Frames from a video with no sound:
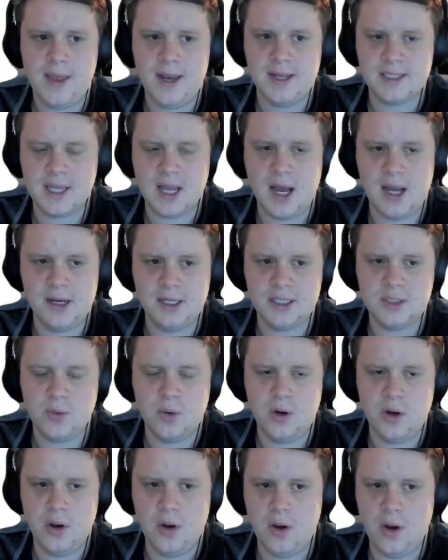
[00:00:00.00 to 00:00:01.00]
that has a
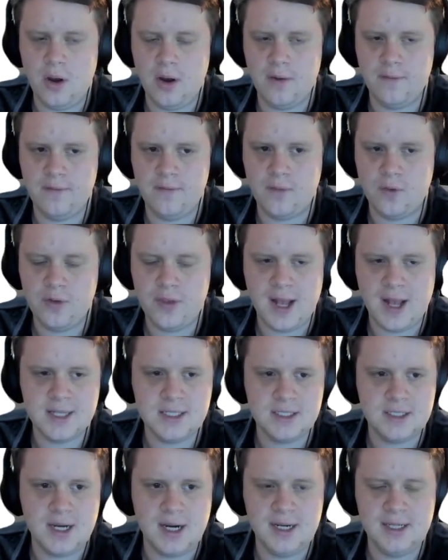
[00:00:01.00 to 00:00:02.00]
context window of
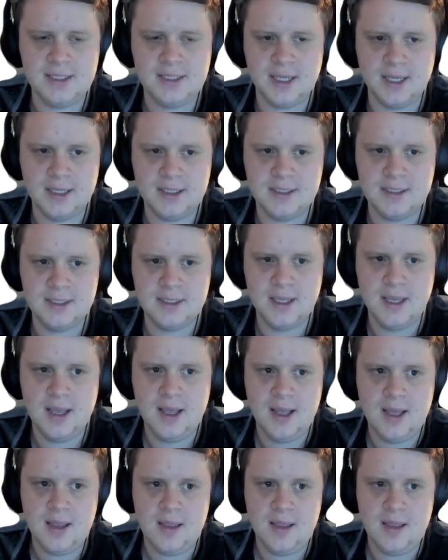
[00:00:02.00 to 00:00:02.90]
4,096